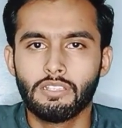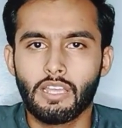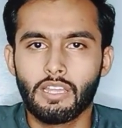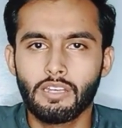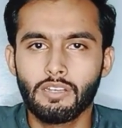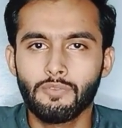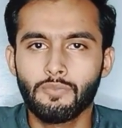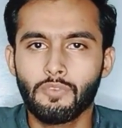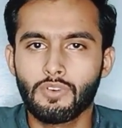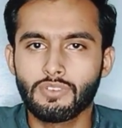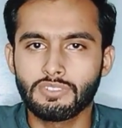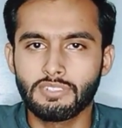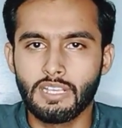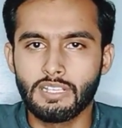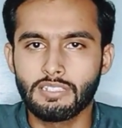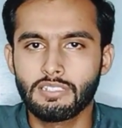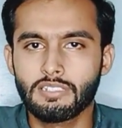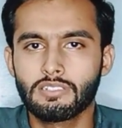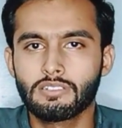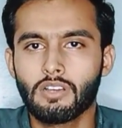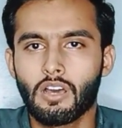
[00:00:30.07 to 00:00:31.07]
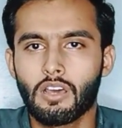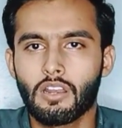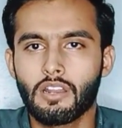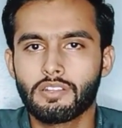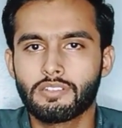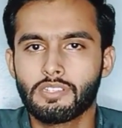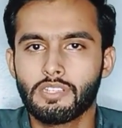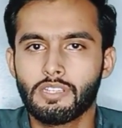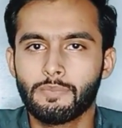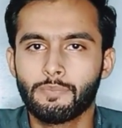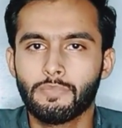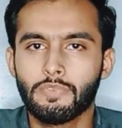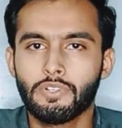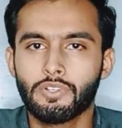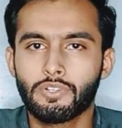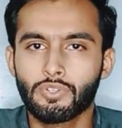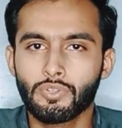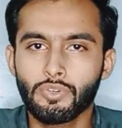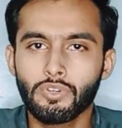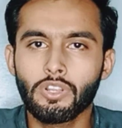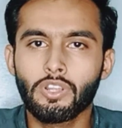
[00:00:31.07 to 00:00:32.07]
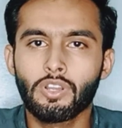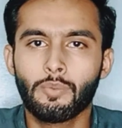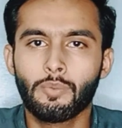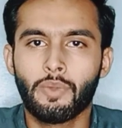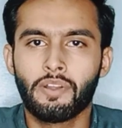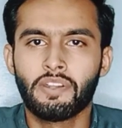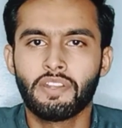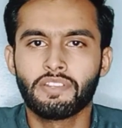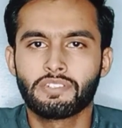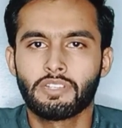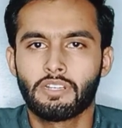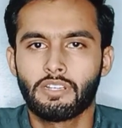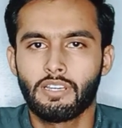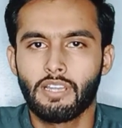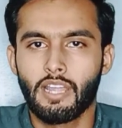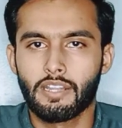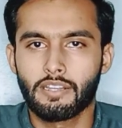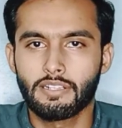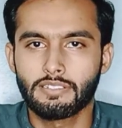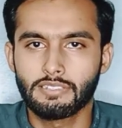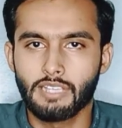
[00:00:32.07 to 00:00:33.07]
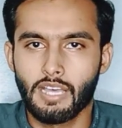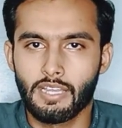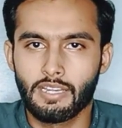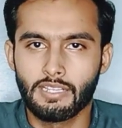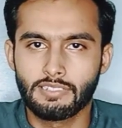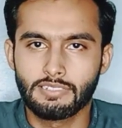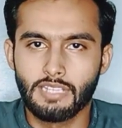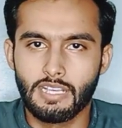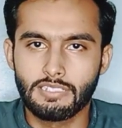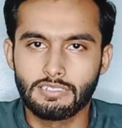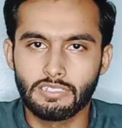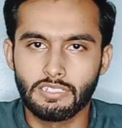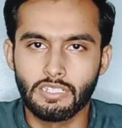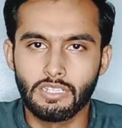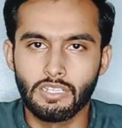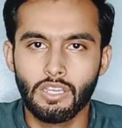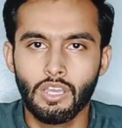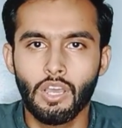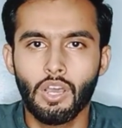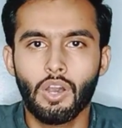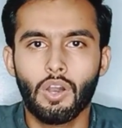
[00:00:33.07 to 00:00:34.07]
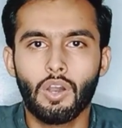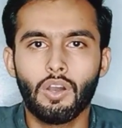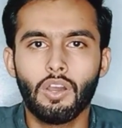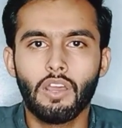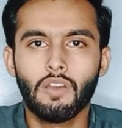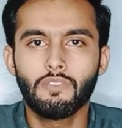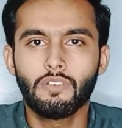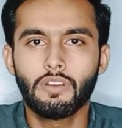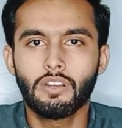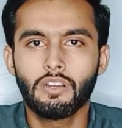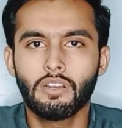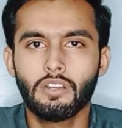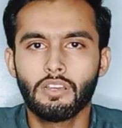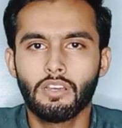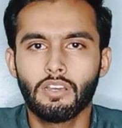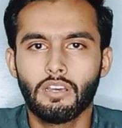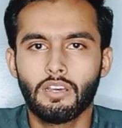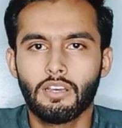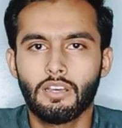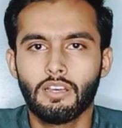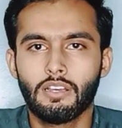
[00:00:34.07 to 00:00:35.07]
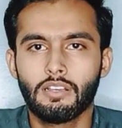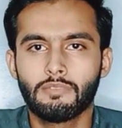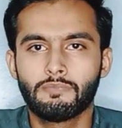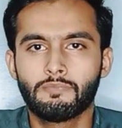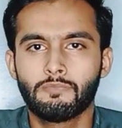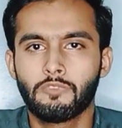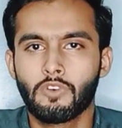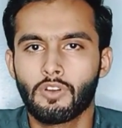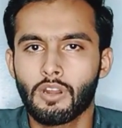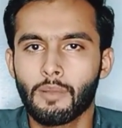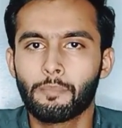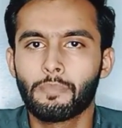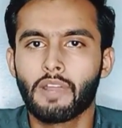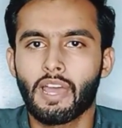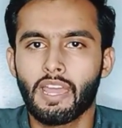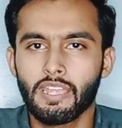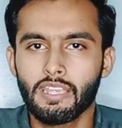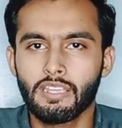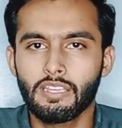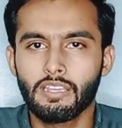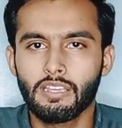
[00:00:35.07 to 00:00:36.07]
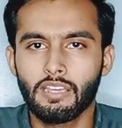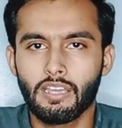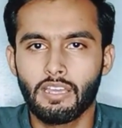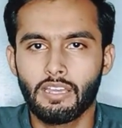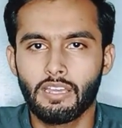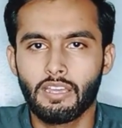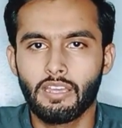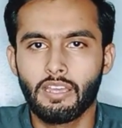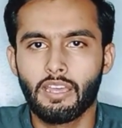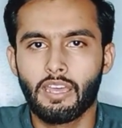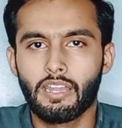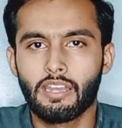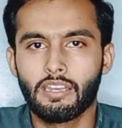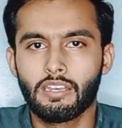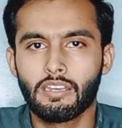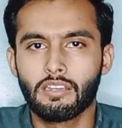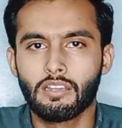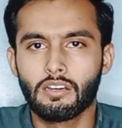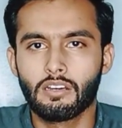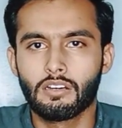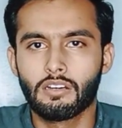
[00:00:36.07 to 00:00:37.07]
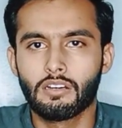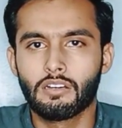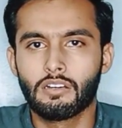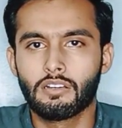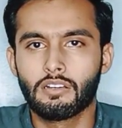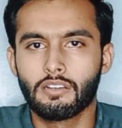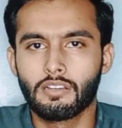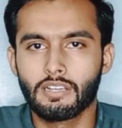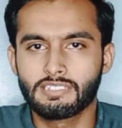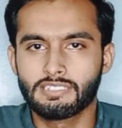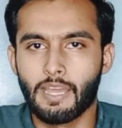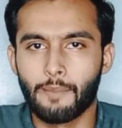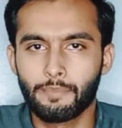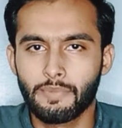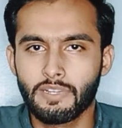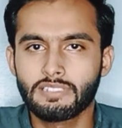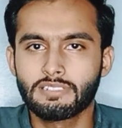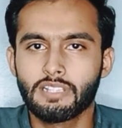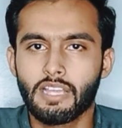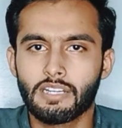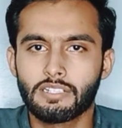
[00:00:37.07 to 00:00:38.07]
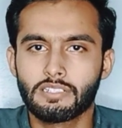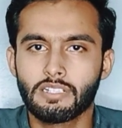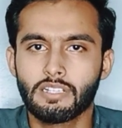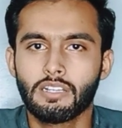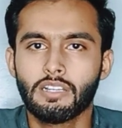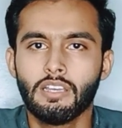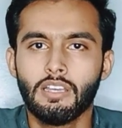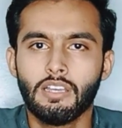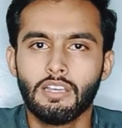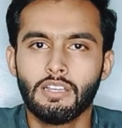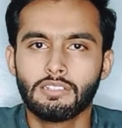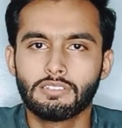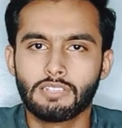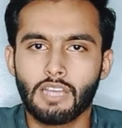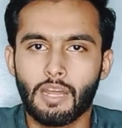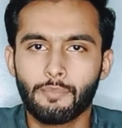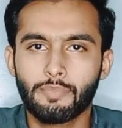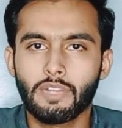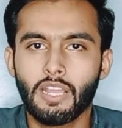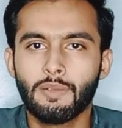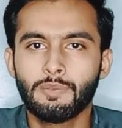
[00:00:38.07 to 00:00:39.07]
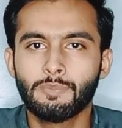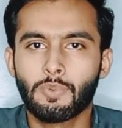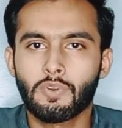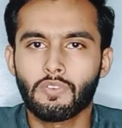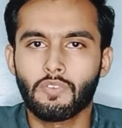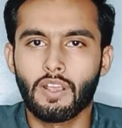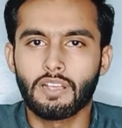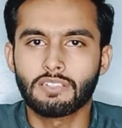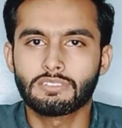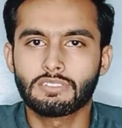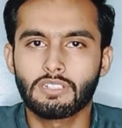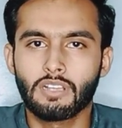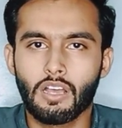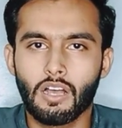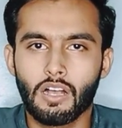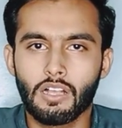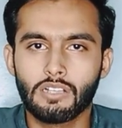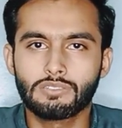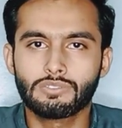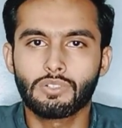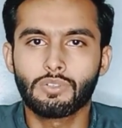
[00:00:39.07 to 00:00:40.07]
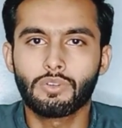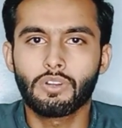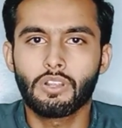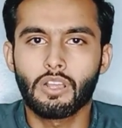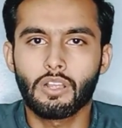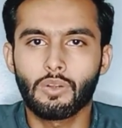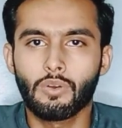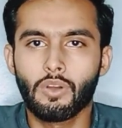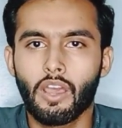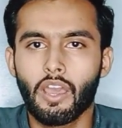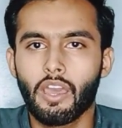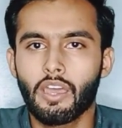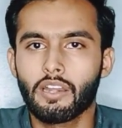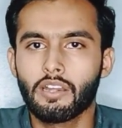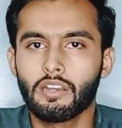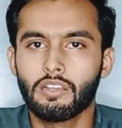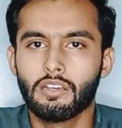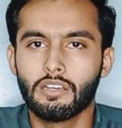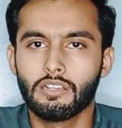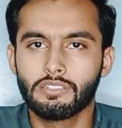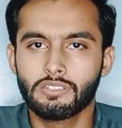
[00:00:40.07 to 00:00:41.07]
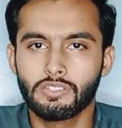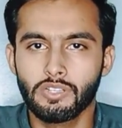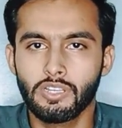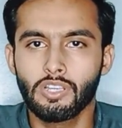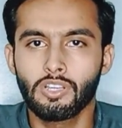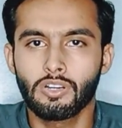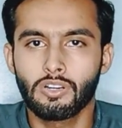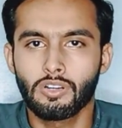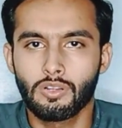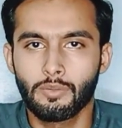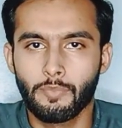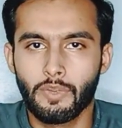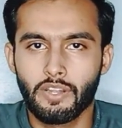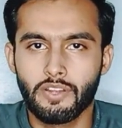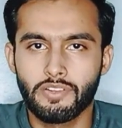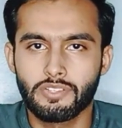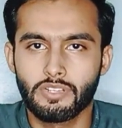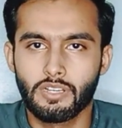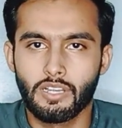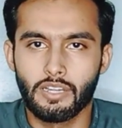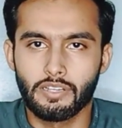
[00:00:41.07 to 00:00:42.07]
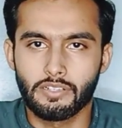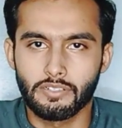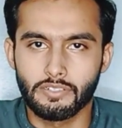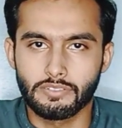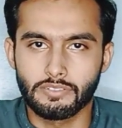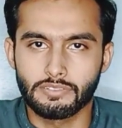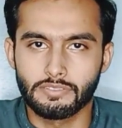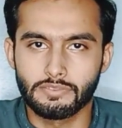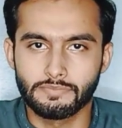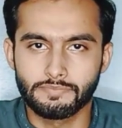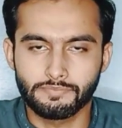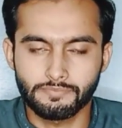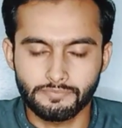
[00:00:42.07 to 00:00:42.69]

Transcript: then for CSC scholarship, two recommendation letters are necessary. However, for applying an acceptance letter, sometimes professor also acquire three recommendation letters.